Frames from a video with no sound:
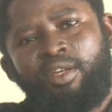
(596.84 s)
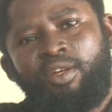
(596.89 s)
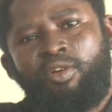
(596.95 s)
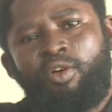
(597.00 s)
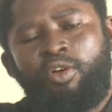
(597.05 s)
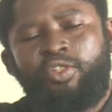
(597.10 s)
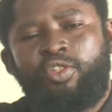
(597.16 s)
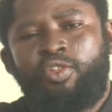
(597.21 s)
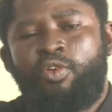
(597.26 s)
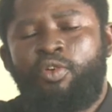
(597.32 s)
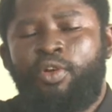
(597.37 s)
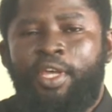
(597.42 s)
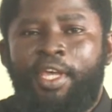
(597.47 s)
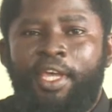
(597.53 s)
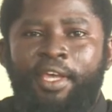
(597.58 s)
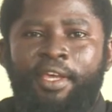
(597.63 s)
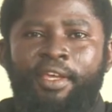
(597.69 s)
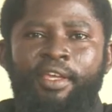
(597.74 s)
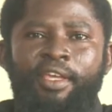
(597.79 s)
Because huh?
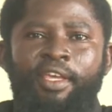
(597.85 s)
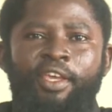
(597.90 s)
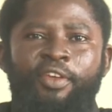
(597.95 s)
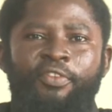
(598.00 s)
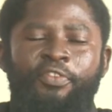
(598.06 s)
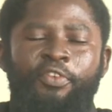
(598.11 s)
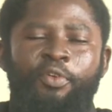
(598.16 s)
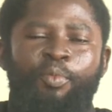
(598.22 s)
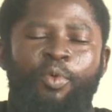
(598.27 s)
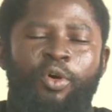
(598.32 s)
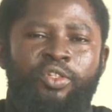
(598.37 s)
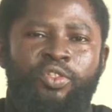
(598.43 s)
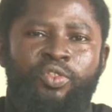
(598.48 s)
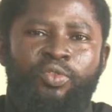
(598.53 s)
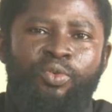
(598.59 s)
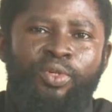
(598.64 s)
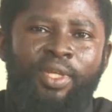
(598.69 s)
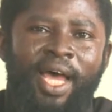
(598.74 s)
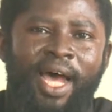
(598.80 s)
Okay, if you must
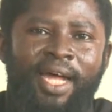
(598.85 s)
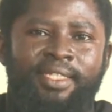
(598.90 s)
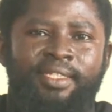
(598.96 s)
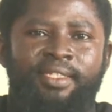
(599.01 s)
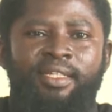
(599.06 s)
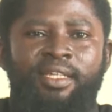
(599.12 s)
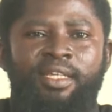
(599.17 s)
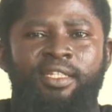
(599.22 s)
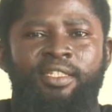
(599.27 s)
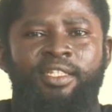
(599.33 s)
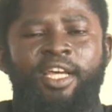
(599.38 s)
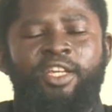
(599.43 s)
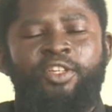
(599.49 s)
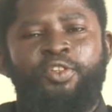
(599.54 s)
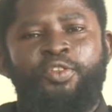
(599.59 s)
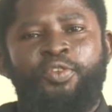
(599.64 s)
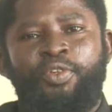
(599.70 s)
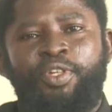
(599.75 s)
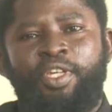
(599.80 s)
do that, then
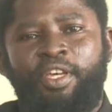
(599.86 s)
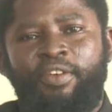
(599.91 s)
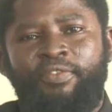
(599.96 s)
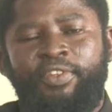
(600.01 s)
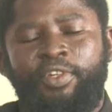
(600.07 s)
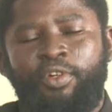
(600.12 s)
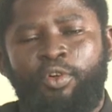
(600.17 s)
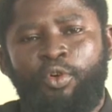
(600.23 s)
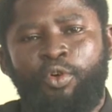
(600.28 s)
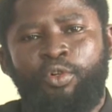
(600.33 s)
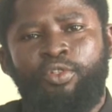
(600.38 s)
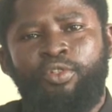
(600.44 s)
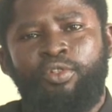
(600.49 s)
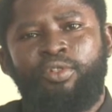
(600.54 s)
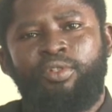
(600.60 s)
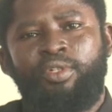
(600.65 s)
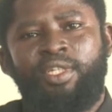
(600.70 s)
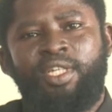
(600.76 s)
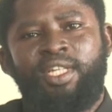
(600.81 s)
you should give the road
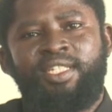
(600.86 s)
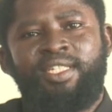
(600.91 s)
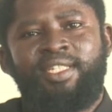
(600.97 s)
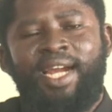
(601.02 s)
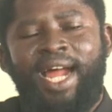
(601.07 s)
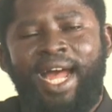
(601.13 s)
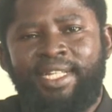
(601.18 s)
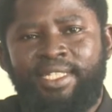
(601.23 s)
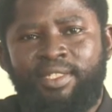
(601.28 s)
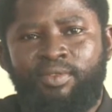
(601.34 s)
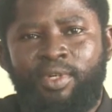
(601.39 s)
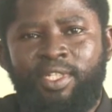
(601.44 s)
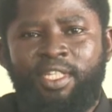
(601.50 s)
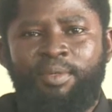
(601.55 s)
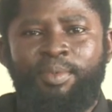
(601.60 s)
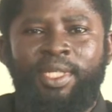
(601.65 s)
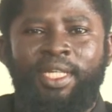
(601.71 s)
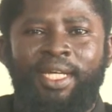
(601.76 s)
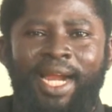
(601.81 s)
his right. What
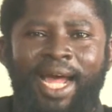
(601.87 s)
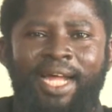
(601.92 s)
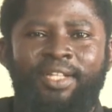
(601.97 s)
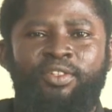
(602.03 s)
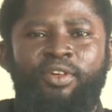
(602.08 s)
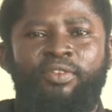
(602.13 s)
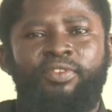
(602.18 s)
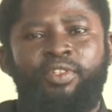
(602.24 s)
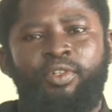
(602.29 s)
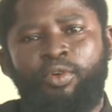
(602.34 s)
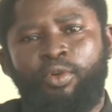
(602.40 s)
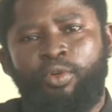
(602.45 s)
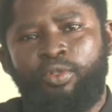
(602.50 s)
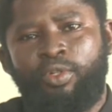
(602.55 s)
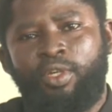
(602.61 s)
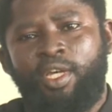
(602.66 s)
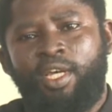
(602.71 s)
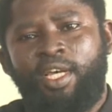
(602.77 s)
will be the right of the road?